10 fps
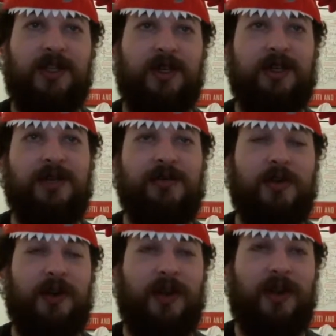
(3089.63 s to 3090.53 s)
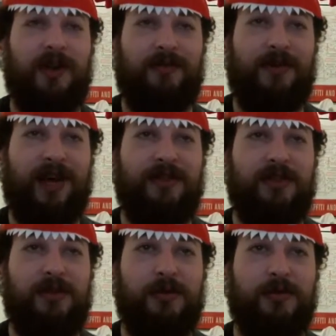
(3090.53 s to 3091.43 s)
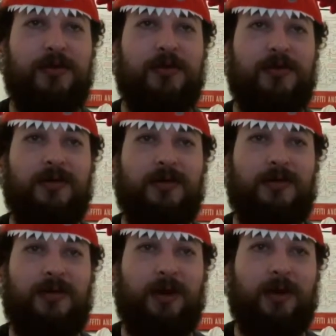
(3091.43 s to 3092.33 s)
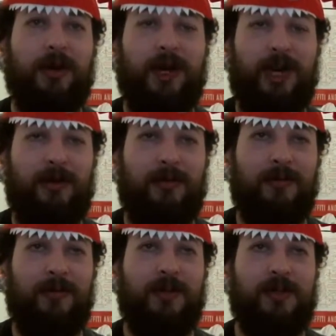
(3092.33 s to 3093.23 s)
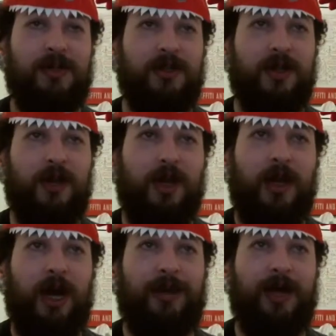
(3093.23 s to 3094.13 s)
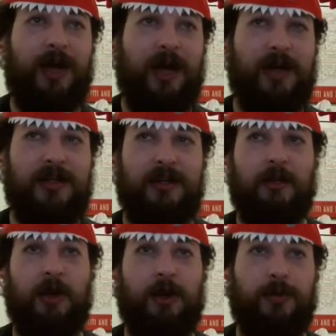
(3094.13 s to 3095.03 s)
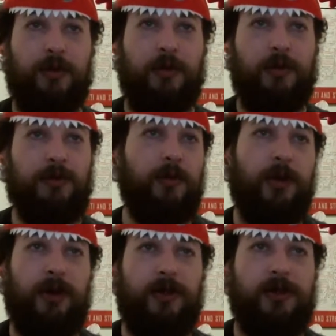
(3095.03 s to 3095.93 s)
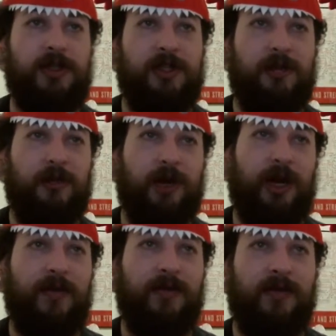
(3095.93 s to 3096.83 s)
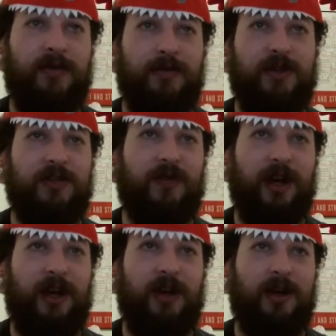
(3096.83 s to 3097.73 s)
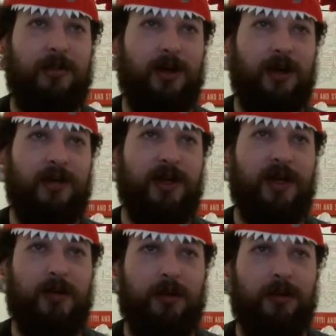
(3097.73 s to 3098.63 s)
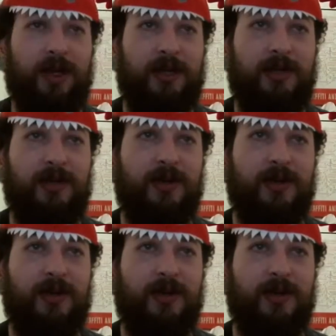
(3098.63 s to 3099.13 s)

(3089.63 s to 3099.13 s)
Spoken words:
Some sort of five suit poker game, which I think I actually wrote up the rules for one of those at some point. I have to just find it and I'd probably be able to implement it.